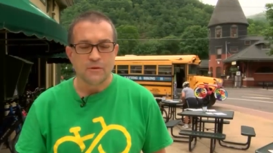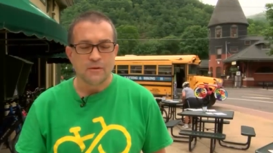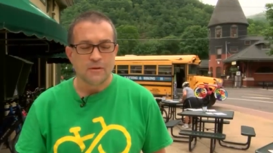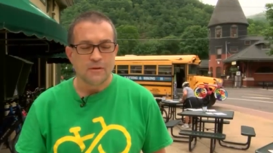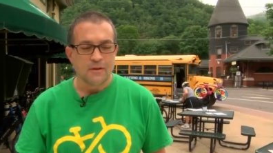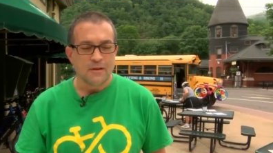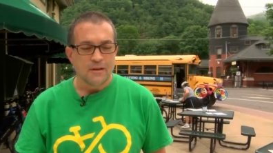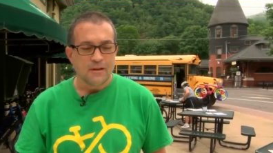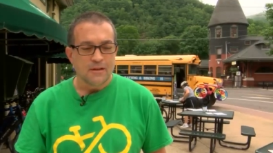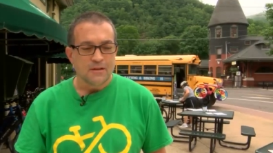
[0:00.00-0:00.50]

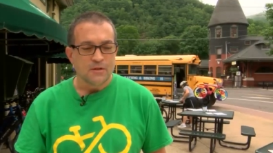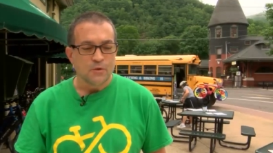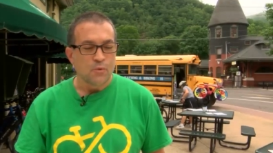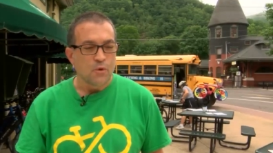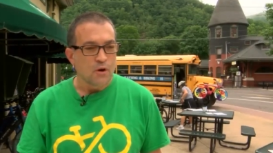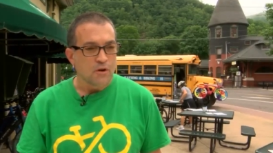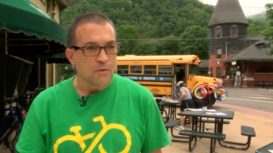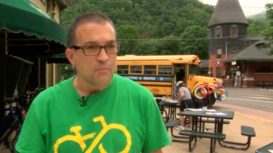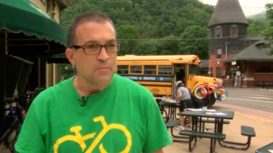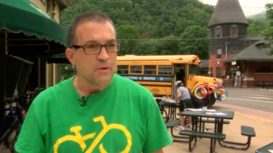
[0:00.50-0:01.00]
uh,
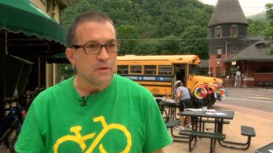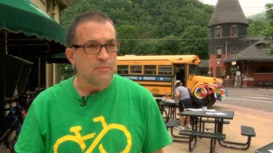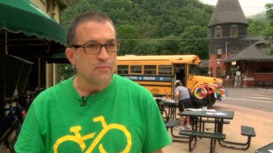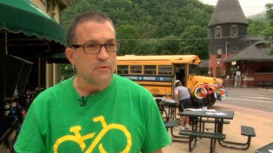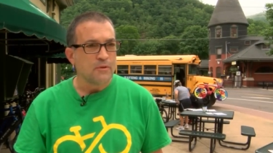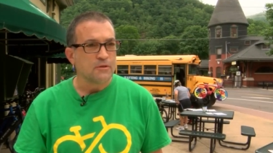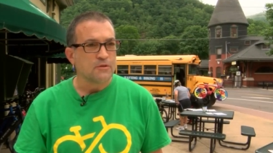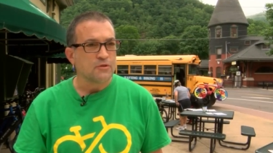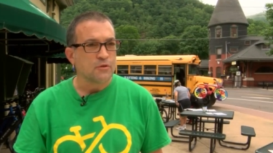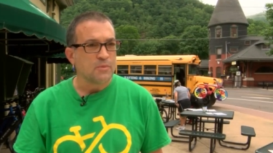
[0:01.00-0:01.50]
to welcome
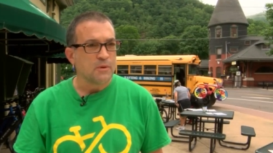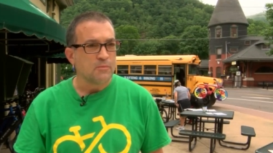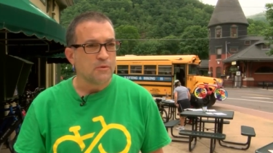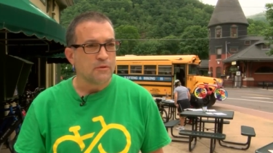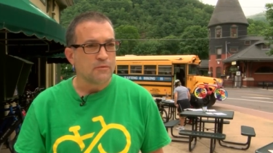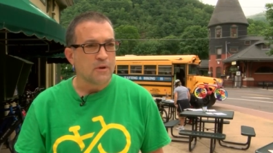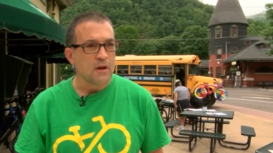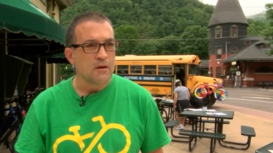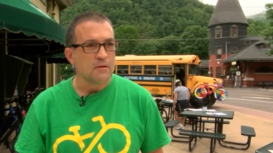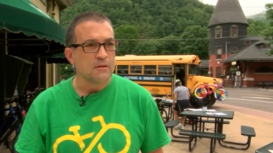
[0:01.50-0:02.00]
people and show
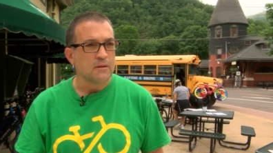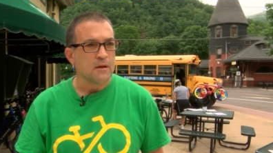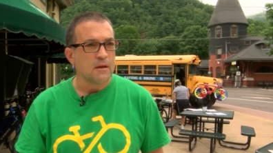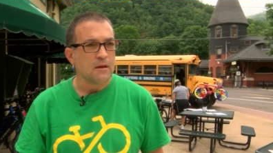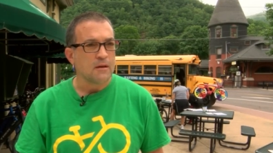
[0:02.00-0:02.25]
people around